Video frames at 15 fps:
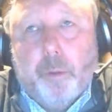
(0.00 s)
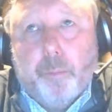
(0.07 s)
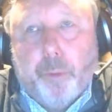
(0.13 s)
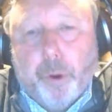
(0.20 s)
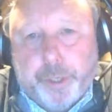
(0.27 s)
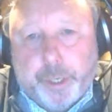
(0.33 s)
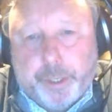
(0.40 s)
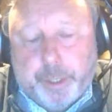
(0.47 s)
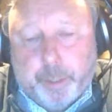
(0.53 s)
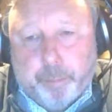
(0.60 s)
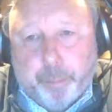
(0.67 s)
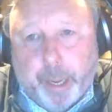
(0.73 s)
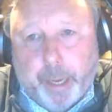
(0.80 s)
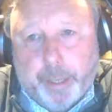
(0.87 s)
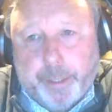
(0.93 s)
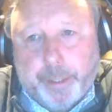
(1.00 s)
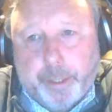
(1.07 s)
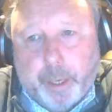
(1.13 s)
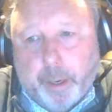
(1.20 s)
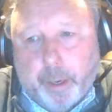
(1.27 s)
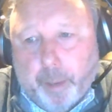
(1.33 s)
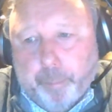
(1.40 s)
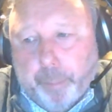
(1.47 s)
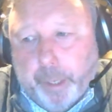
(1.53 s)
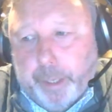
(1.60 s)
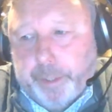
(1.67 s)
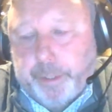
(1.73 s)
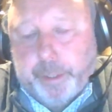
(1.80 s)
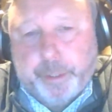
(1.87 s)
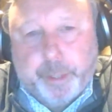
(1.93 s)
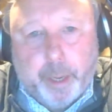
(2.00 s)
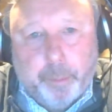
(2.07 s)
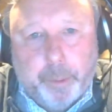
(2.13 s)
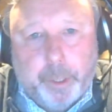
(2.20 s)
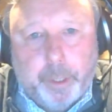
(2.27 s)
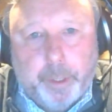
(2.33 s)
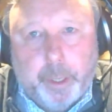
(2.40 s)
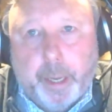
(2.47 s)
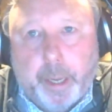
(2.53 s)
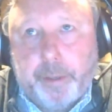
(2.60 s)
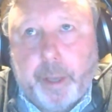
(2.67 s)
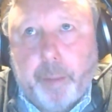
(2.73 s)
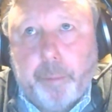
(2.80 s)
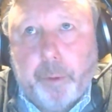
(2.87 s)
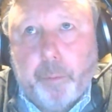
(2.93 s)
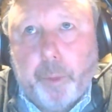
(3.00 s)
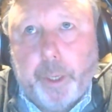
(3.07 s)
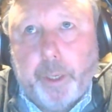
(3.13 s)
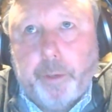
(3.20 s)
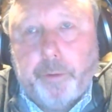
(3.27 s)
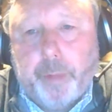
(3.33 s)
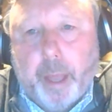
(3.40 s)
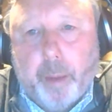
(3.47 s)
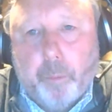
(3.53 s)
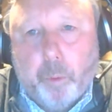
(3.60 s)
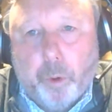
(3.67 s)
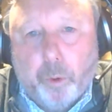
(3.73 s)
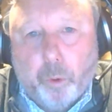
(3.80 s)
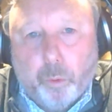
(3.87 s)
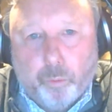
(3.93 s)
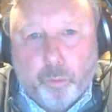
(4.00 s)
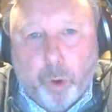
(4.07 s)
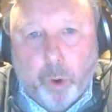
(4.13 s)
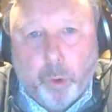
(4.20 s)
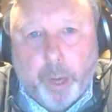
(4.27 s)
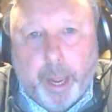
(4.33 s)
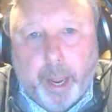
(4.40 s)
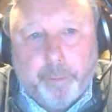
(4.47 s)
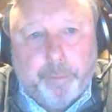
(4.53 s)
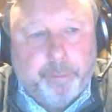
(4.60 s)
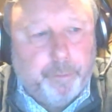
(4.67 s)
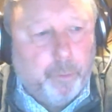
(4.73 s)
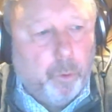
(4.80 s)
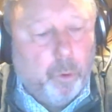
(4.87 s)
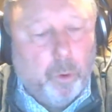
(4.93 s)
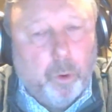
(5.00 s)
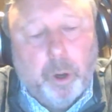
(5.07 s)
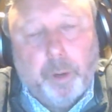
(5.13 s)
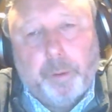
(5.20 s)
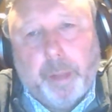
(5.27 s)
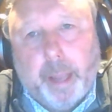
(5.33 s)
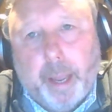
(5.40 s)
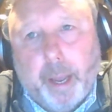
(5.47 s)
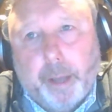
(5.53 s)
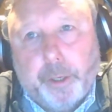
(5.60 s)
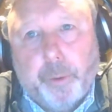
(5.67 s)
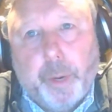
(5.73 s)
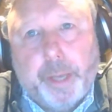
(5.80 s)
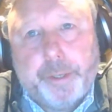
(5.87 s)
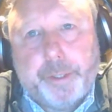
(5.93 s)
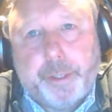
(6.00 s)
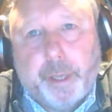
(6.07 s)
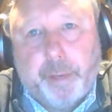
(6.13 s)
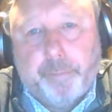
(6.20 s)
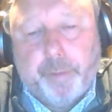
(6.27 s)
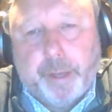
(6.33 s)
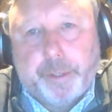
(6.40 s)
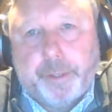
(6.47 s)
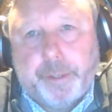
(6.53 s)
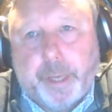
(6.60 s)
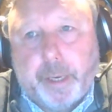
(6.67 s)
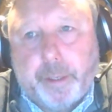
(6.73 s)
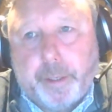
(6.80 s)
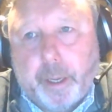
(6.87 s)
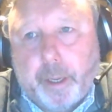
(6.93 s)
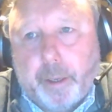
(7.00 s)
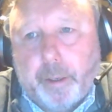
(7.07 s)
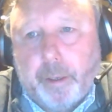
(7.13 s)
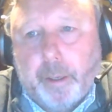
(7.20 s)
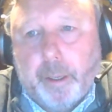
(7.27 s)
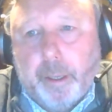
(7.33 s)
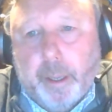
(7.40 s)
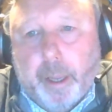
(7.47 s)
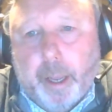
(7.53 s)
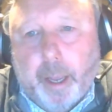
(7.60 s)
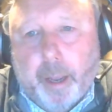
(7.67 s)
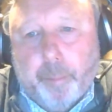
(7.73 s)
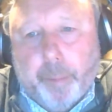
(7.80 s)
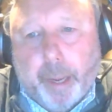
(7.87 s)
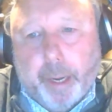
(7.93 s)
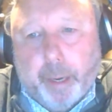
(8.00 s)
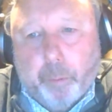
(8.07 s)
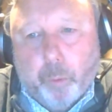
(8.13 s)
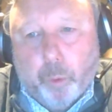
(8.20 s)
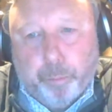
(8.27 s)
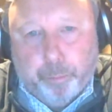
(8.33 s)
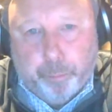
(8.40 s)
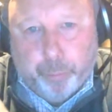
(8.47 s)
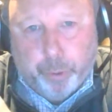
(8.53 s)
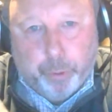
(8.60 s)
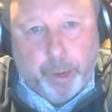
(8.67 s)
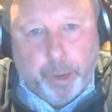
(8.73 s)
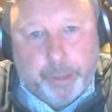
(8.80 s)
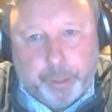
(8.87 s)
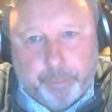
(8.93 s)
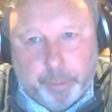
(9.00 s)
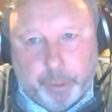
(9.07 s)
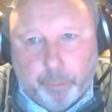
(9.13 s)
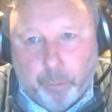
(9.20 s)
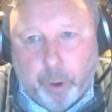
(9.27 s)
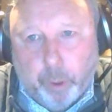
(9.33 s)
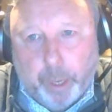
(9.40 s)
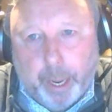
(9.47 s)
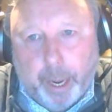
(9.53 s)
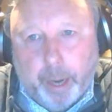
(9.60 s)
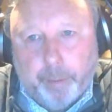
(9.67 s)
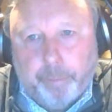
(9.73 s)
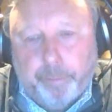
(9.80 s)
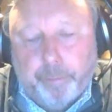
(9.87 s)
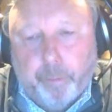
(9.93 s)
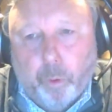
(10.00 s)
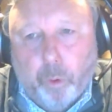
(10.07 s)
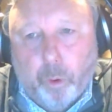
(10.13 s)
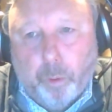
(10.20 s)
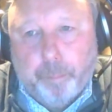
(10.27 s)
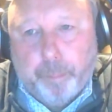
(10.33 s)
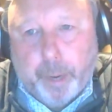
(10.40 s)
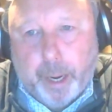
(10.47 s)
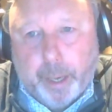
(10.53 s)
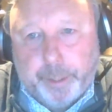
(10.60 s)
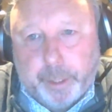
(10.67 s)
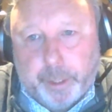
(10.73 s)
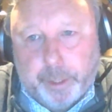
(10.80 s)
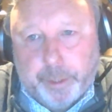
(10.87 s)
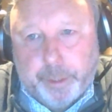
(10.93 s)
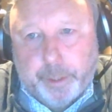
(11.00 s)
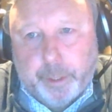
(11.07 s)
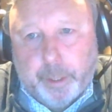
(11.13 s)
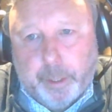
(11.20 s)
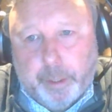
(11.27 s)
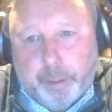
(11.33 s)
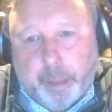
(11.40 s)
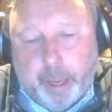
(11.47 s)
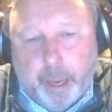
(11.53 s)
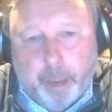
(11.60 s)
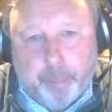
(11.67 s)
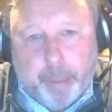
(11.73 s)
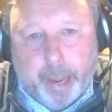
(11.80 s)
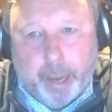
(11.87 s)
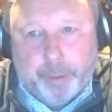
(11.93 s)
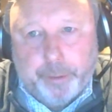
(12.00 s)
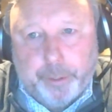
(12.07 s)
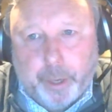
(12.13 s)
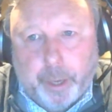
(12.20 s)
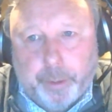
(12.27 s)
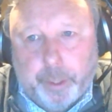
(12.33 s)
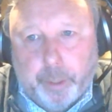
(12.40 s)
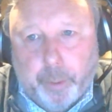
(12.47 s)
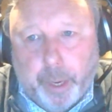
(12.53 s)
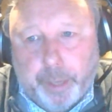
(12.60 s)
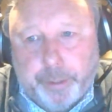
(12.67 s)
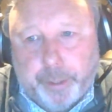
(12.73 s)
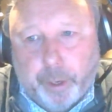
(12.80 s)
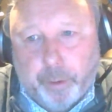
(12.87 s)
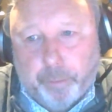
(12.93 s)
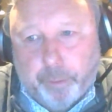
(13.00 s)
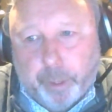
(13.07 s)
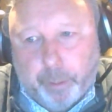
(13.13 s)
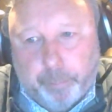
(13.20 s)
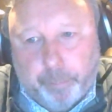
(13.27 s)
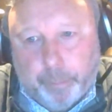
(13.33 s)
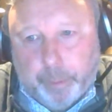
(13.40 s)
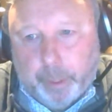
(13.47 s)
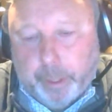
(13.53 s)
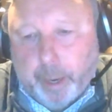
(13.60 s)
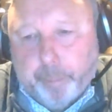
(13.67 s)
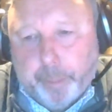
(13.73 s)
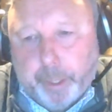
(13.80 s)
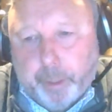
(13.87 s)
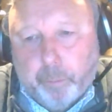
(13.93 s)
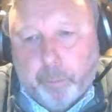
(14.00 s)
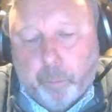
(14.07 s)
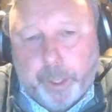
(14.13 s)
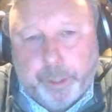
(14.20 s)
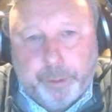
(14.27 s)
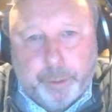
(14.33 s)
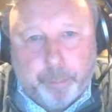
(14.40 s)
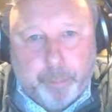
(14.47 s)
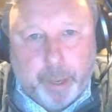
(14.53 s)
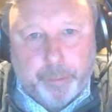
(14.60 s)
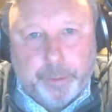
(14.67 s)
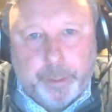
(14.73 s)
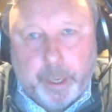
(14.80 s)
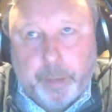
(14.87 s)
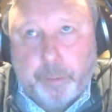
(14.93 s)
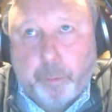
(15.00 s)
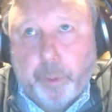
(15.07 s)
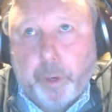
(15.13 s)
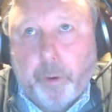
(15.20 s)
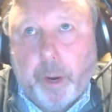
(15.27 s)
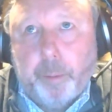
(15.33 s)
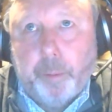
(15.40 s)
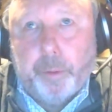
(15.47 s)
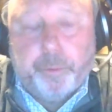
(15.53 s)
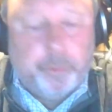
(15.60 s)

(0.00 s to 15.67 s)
process in place. I'm pleased to say within the next couple of weeks that will roll out for our US Investor Center, and it will progressively roll out for parties outside the US over the coming weeks and months as we're able